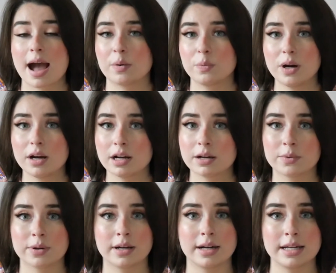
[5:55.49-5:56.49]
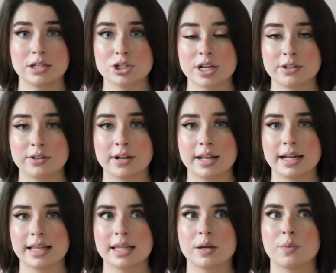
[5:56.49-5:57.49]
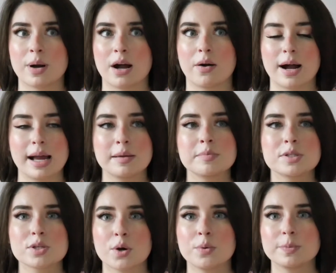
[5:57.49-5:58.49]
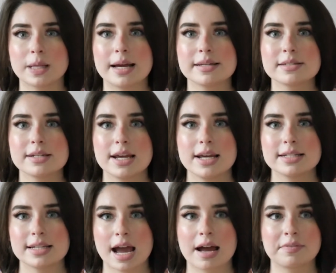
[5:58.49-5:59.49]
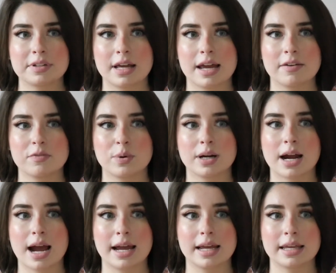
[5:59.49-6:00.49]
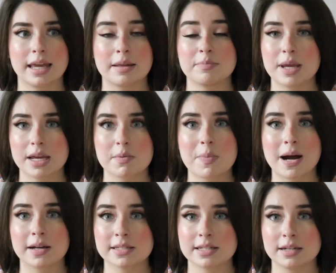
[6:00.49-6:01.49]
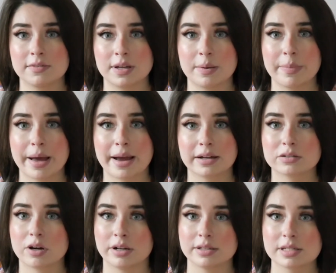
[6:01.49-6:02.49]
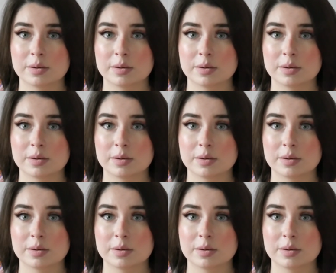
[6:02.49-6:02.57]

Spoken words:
at work or in general, and I think, wow, I'm so blessed to have a life where I can make a positive impact on